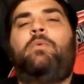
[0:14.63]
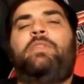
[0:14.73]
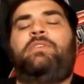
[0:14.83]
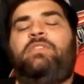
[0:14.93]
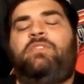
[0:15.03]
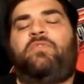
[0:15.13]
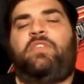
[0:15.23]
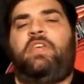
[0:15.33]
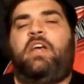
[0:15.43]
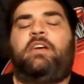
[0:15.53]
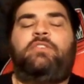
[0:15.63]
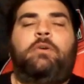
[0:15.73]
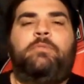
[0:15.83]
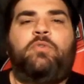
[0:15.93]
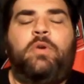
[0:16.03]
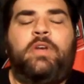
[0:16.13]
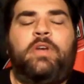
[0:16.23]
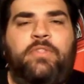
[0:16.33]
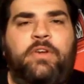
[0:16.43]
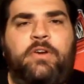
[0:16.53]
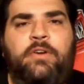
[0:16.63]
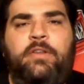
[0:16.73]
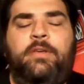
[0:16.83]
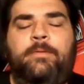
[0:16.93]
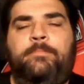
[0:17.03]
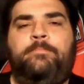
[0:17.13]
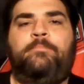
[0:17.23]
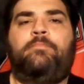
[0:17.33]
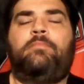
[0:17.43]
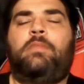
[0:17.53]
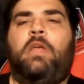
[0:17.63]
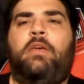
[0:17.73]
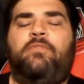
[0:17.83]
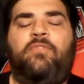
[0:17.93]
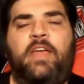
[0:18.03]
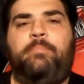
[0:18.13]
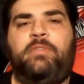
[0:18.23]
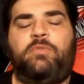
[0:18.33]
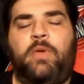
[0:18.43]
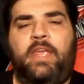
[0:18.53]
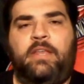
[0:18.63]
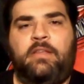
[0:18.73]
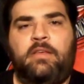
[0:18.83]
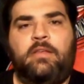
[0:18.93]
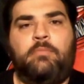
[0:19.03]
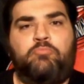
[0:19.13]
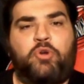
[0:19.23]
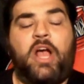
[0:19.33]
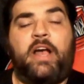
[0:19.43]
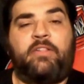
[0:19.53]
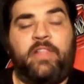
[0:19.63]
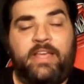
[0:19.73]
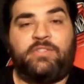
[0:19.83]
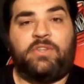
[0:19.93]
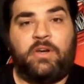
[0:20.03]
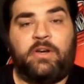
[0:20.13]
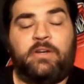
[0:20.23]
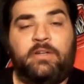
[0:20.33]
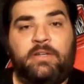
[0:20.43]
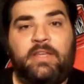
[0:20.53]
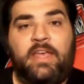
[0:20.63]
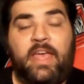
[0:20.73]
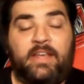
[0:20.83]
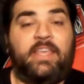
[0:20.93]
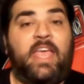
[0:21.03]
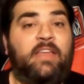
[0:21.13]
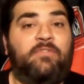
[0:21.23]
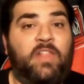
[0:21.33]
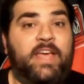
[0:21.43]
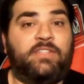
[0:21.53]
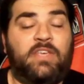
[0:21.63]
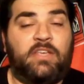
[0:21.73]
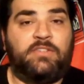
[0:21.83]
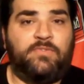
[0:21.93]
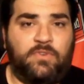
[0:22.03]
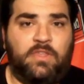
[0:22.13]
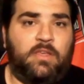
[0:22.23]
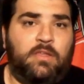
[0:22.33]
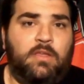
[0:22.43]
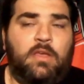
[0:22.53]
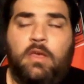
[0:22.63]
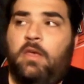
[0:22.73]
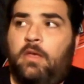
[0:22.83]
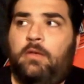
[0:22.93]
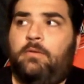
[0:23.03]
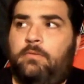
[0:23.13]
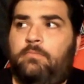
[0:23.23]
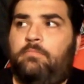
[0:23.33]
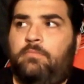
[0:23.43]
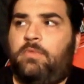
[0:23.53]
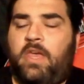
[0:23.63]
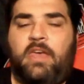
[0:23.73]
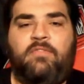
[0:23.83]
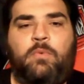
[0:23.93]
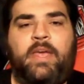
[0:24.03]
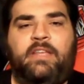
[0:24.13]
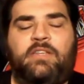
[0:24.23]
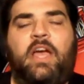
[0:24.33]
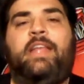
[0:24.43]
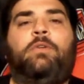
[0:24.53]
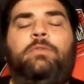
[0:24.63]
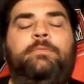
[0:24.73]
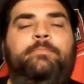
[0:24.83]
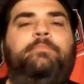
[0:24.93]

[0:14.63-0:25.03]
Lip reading: Well, this is for the October 23rd fight between Brock Lesnar and Cain Velasquez for the heavyweight title